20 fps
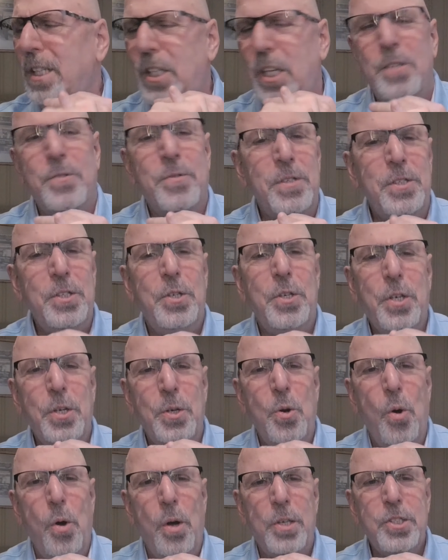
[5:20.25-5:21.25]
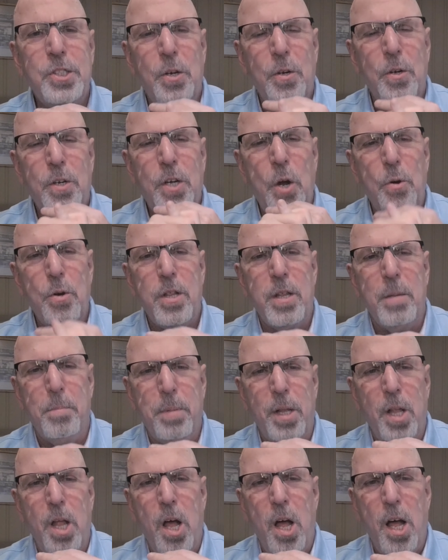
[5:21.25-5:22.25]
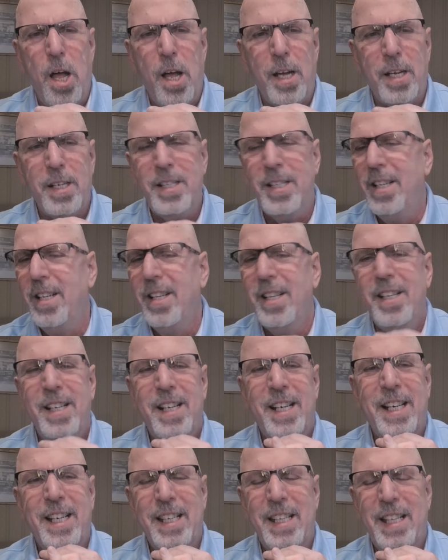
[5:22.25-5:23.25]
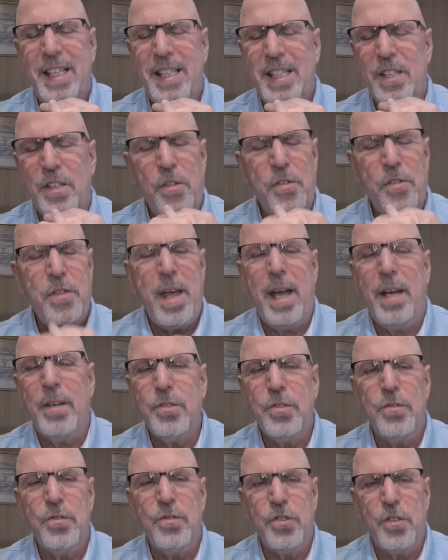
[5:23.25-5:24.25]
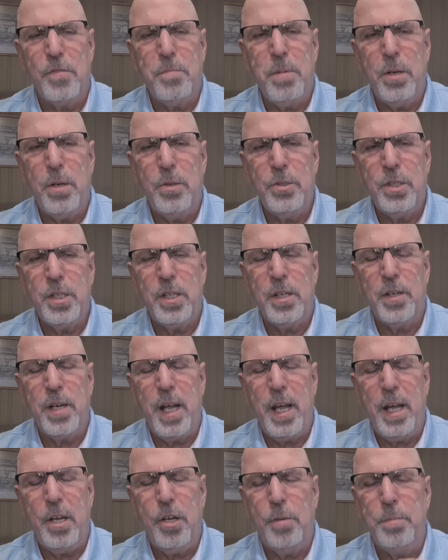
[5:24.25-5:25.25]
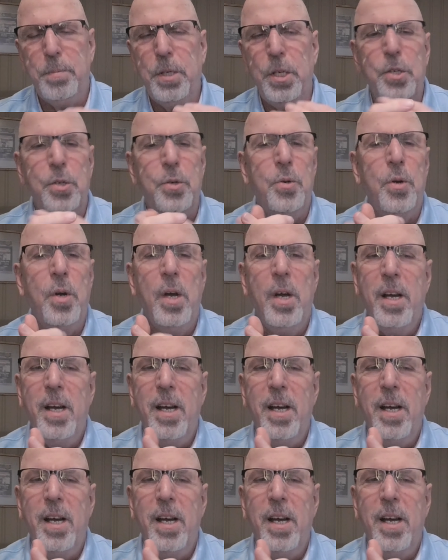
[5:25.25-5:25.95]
you, know, you can also go to the blog, uh, and there are thousands of posts there to help you.